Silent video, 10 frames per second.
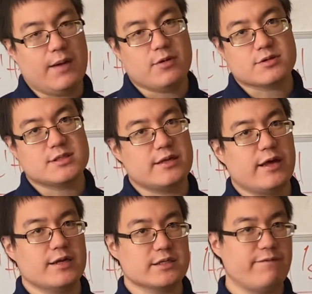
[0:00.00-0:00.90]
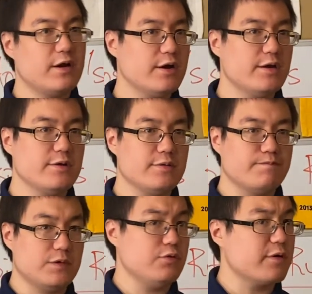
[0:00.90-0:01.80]
You'll see that it's a
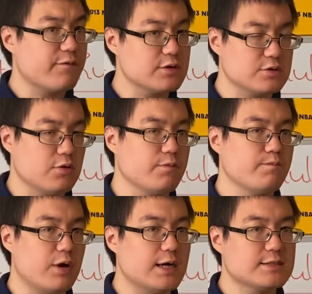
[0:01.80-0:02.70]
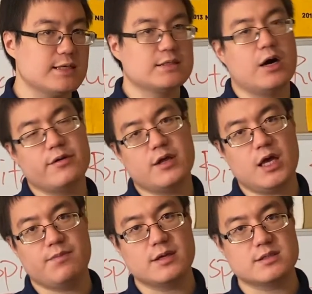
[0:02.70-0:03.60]
very universal process on the
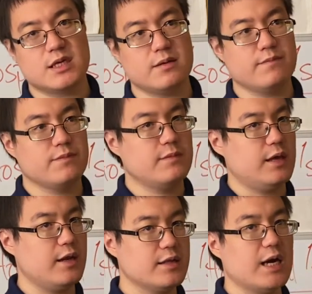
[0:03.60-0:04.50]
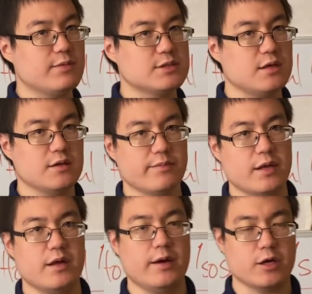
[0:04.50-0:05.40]
AP exam. Anytime you see a
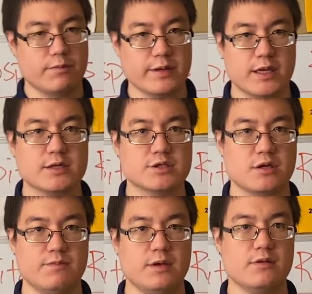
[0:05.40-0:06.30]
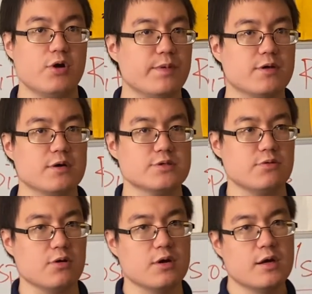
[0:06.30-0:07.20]
limit, it could potentially be L'Hopital's
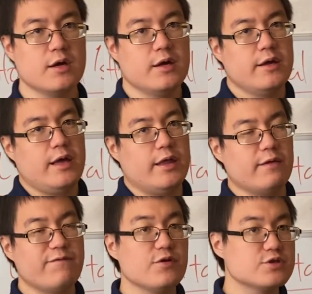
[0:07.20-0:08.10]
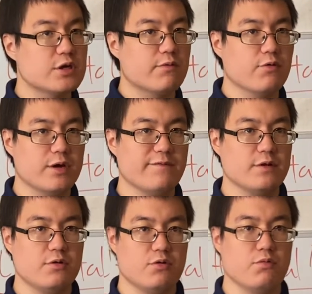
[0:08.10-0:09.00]
rule. In the future, we'll
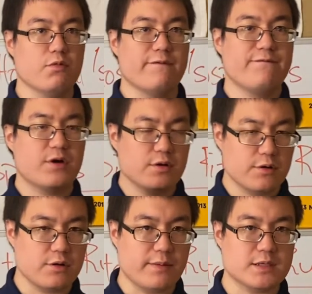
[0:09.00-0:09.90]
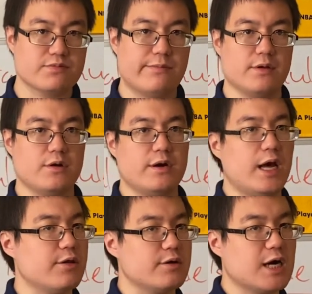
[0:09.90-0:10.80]
even do further limits when we learn
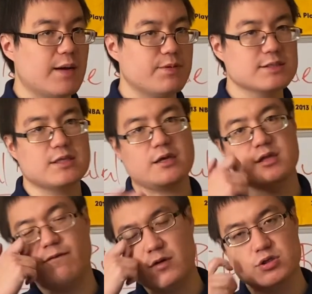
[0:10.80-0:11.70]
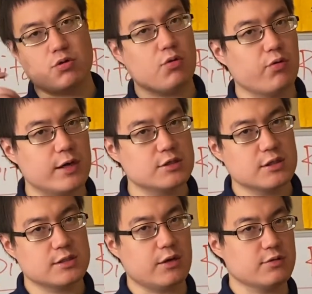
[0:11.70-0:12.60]
other topics like differential
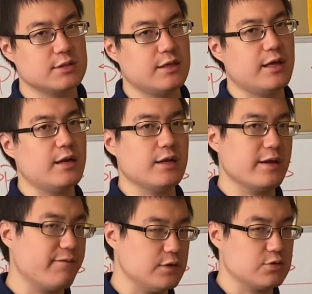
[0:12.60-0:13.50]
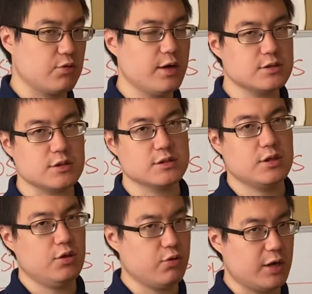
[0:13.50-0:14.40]
equations, and you'll see that in differential equations,
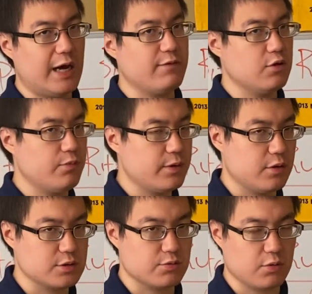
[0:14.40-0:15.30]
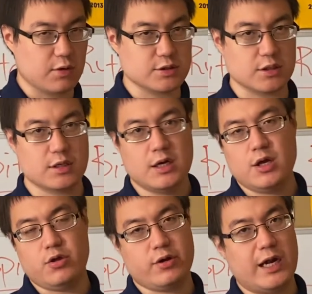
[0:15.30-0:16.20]
you could have a L'Hopital's rule question.
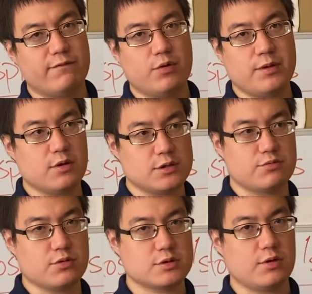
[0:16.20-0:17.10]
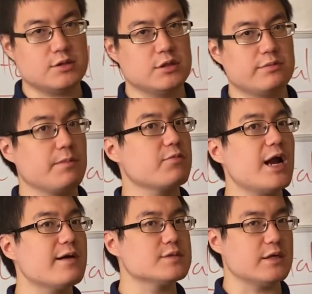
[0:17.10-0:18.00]
You could have L'Hopital's rule questions from
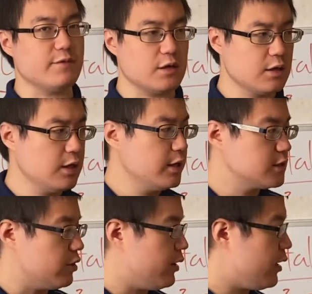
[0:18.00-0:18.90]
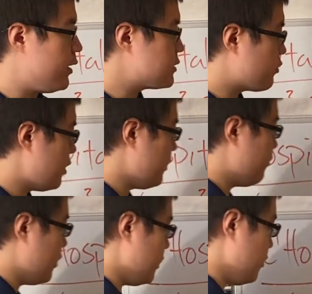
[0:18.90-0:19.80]
graphs even. So it is going to be
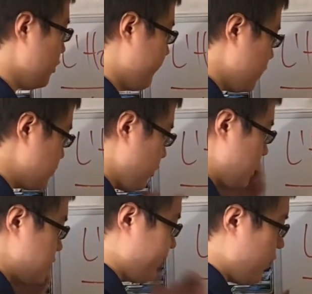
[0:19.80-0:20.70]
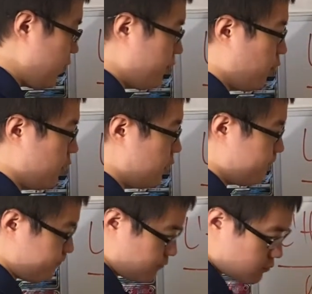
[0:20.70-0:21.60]
pretty universal, and it's very important.
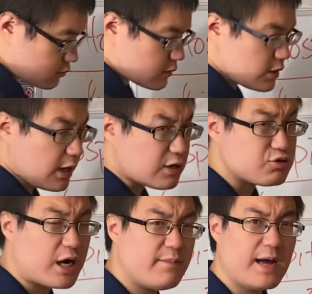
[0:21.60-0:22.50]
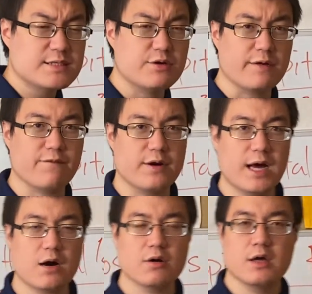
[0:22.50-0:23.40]
Try to master it for
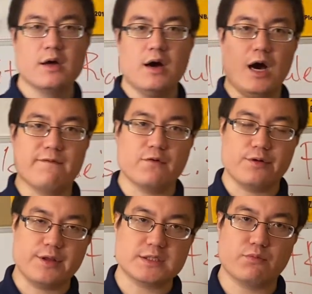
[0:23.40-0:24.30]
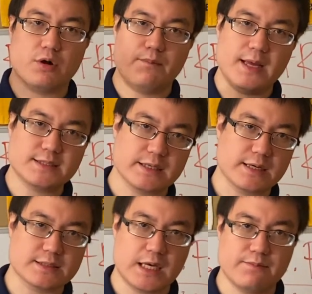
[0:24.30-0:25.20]
now for these more basic
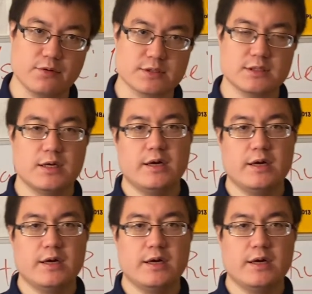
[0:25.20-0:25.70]
examples.